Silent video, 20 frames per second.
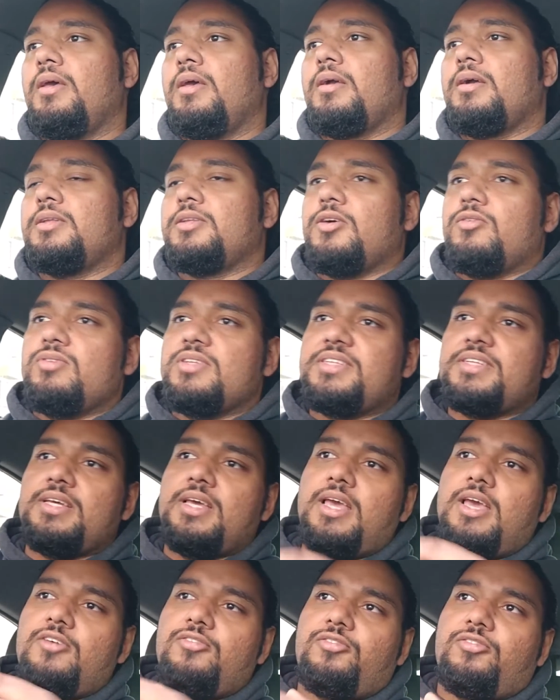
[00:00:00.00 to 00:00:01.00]
Because
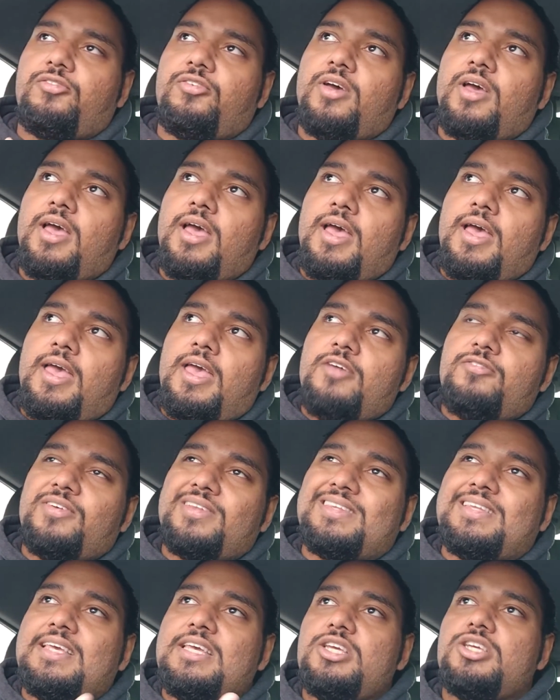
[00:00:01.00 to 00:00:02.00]
obviously, if
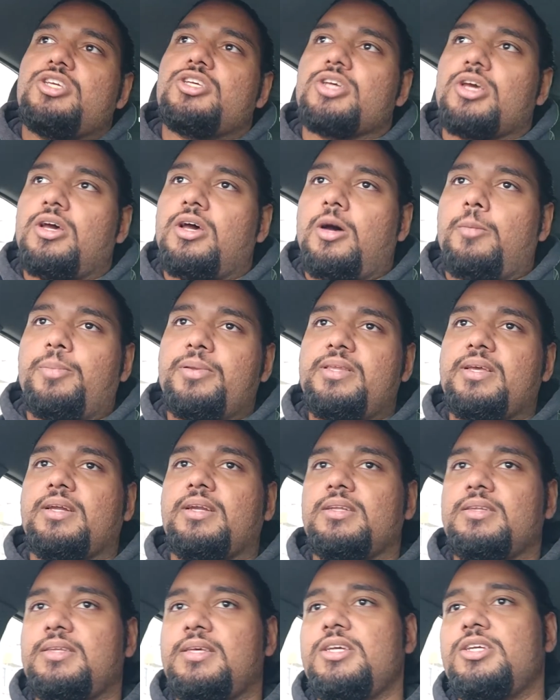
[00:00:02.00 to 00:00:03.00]
a
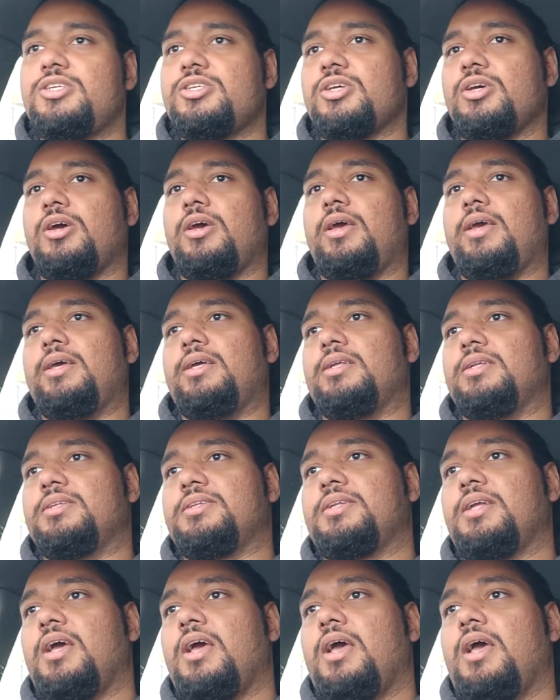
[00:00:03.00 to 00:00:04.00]
particular t-shirt
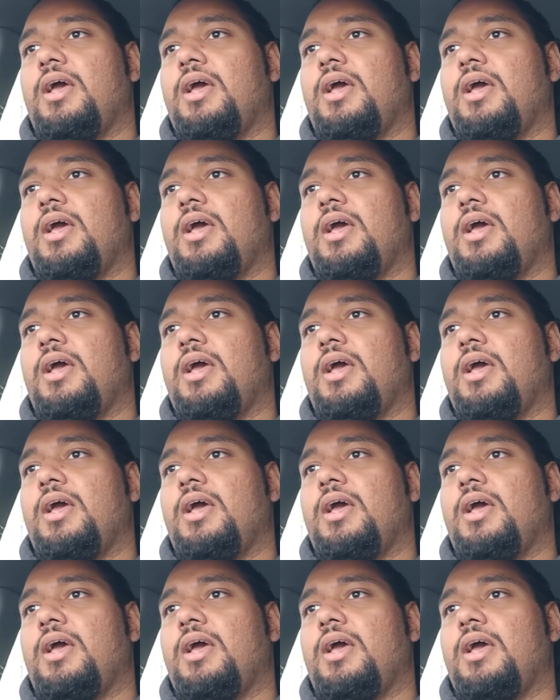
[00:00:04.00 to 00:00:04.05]
is